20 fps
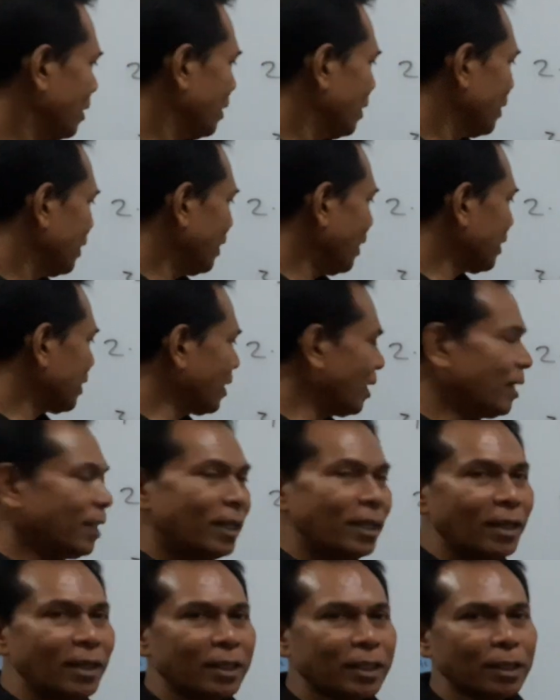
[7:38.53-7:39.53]

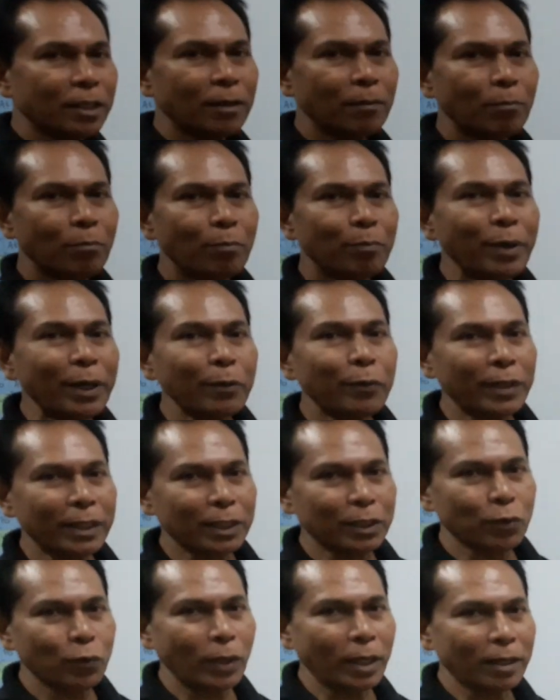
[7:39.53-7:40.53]
16 is perfect
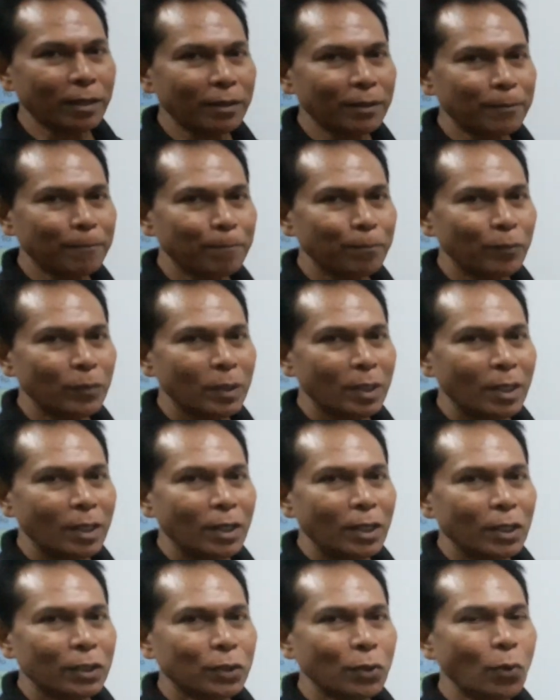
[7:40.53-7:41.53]
square.
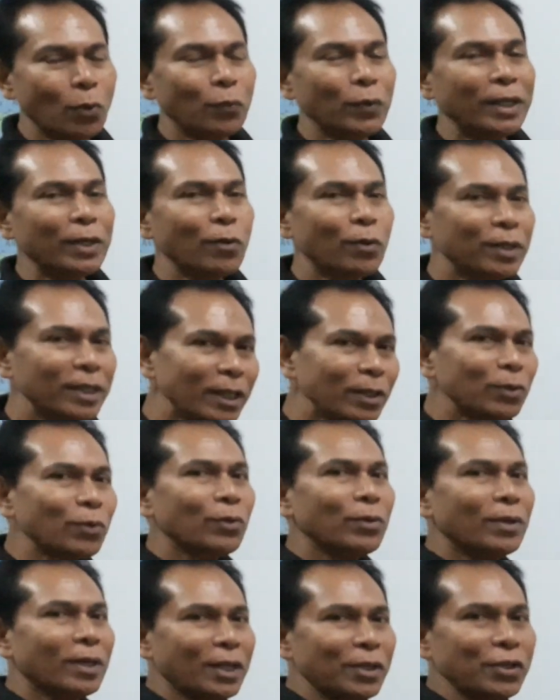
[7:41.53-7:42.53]
So we don't need
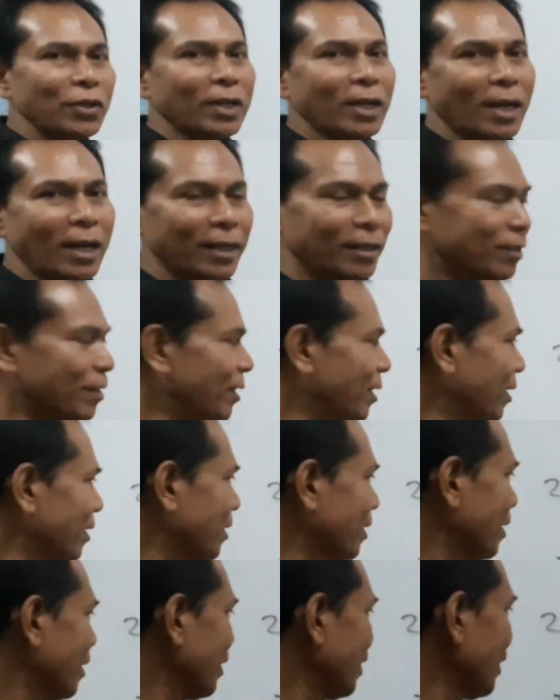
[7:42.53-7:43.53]
to rationalize
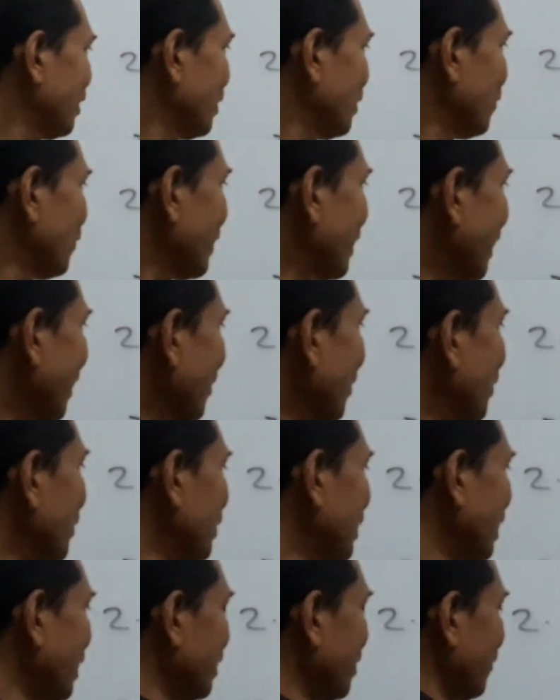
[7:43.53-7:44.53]
this. We can go
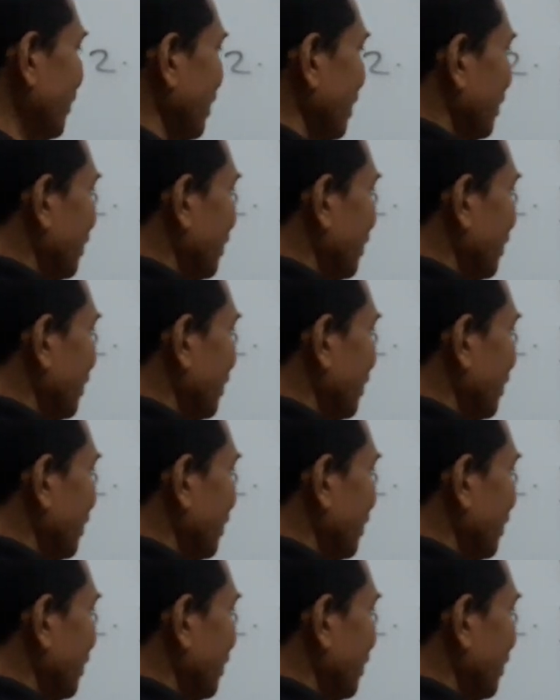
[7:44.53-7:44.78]
straight away.